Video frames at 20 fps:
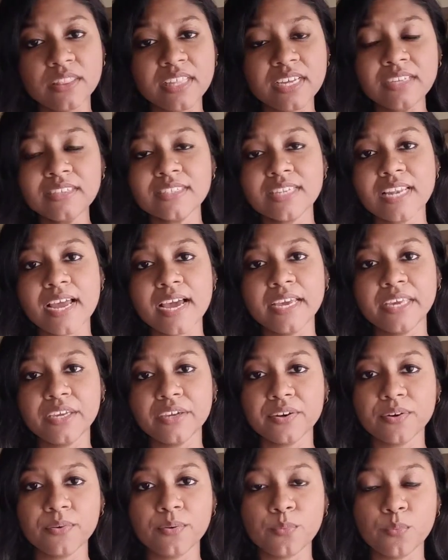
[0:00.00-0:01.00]
things like
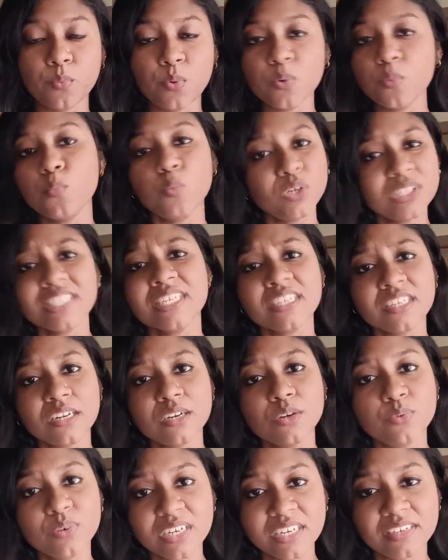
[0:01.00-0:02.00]
what's
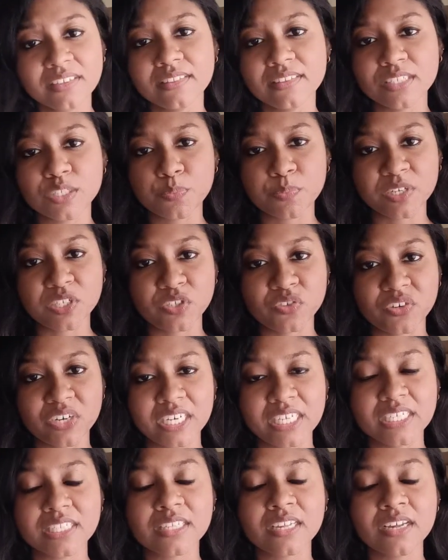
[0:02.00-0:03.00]
included in this press
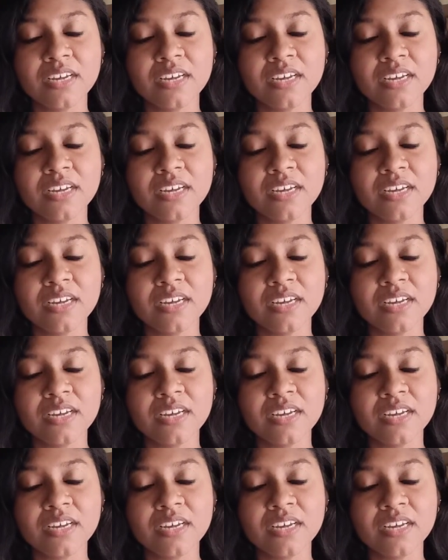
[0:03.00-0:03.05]
release.